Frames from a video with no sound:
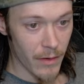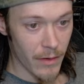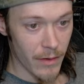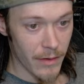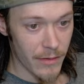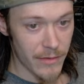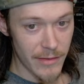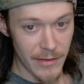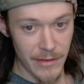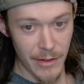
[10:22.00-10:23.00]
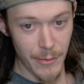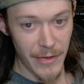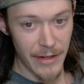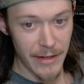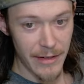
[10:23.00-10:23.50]
There's the system
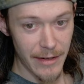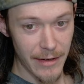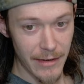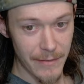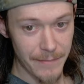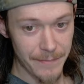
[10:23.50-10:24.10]
that I did it on.